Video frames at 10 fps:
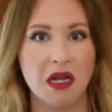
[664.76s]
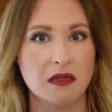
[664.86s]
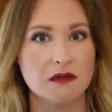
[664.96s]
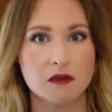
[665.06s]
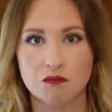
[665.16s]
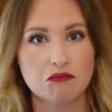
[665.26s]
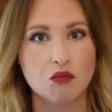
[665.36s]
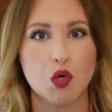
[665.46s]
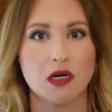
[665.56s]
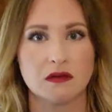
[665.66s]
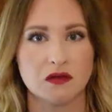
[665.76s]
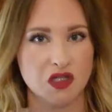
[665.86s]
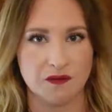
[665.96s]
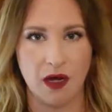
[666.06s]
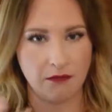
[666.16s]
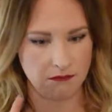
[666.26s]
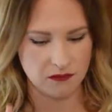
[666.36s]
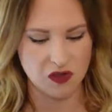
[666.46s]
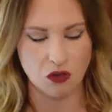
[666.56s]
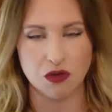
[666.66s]
minutes works just fine.
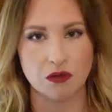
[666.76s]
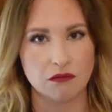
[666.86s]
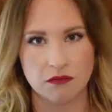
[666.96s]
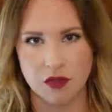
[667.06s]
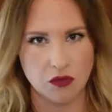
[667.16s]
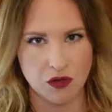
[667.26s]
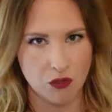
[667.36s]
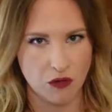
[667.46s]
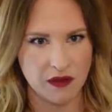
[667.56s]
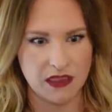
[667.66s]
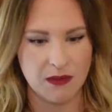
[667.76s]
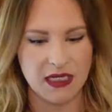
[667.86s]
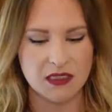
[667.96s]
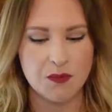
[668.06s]
Don't do more than 10 minutes.